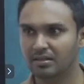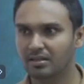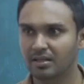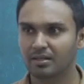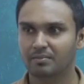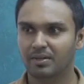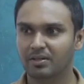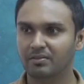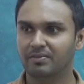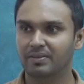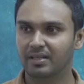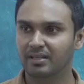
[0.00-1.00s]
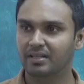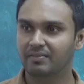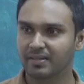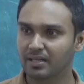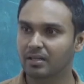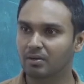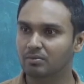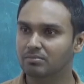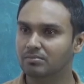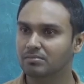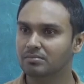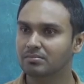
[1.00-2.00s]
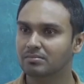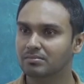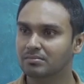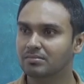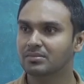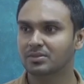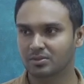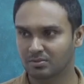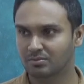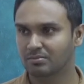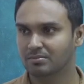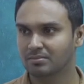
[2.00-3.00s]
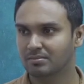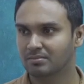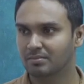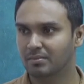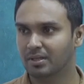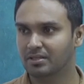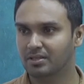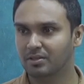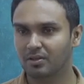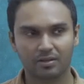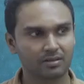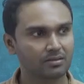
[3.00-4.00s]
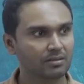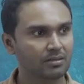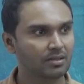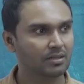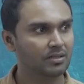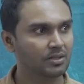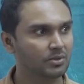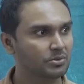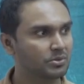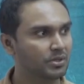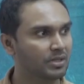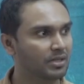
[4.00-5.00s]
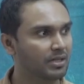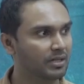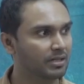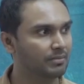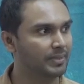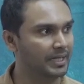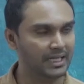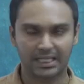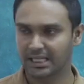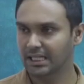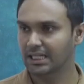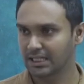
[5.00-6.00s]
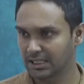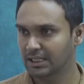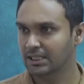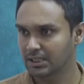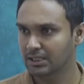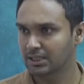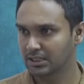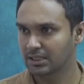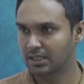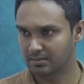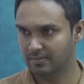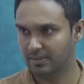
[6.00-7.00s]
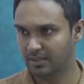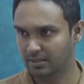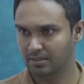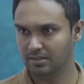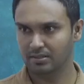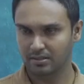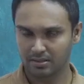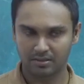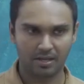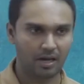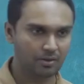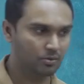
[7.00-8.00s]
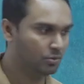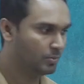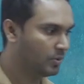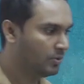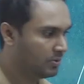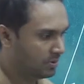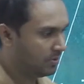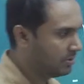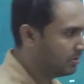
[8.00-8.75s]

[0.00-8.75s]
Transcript: But do you feel it difficult now? No. Because you got used to it a little bit. That's why. So you have to do more, you will